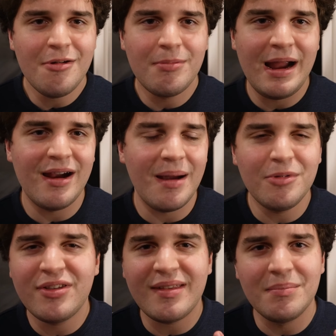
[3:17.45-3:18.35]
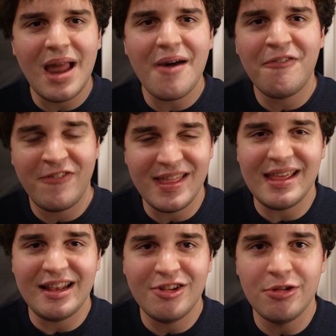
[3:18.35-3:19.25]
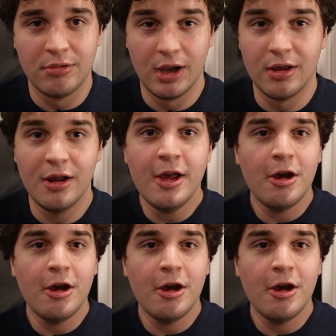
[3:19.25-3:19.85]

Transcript: where I'm just, I'm not feeling too good.